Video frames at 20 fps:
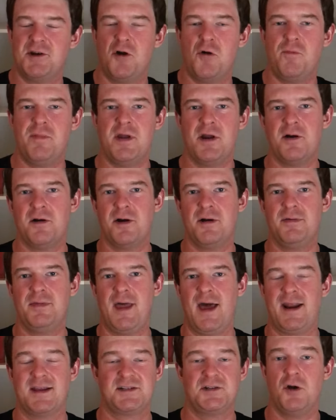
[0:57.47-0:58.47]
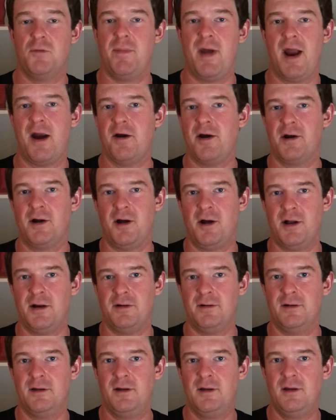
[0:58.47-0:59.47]
no bearing
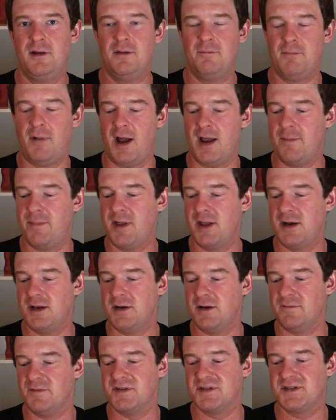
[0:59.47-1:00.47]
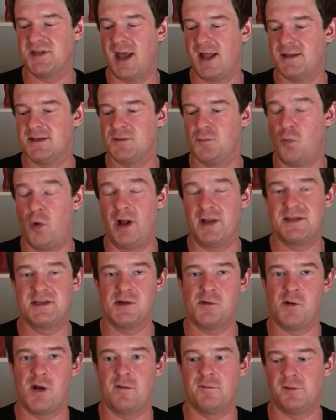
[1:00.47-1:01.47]
on my opinion of the scents
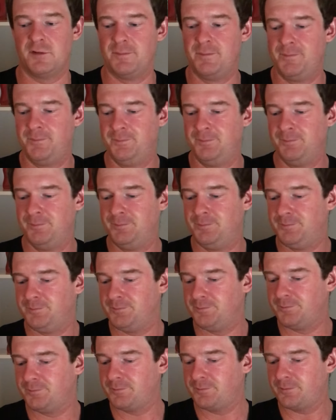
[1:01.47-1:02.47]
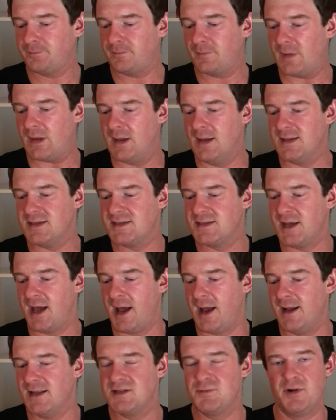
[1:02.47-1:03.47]
whatsoever.
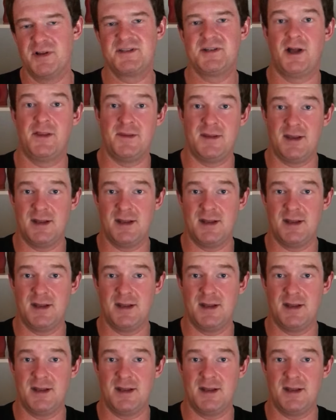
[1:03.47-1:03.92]
It's what's on